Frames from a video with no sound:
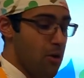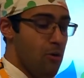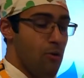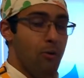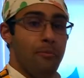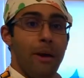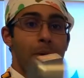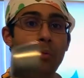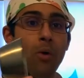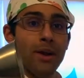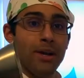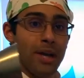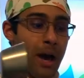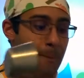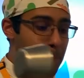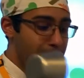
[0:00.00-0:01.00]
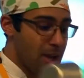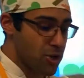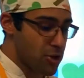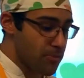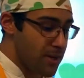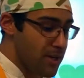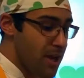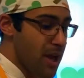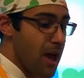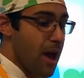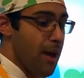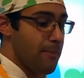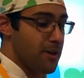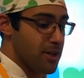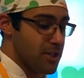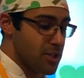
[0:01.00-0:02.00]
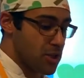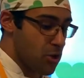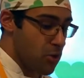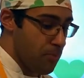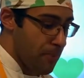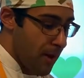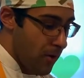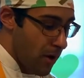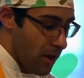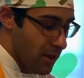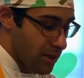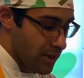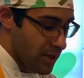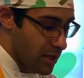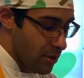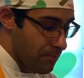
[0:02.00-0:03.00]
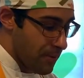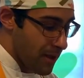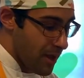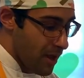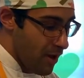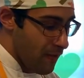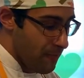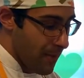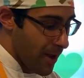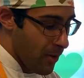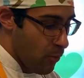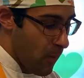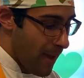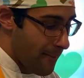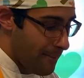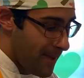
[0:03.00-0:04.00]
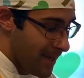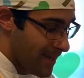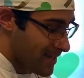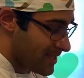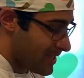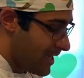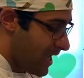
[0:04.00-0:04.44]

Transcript: With my 1 cup measurement, I'm going to scoop out a little bit of my wet mix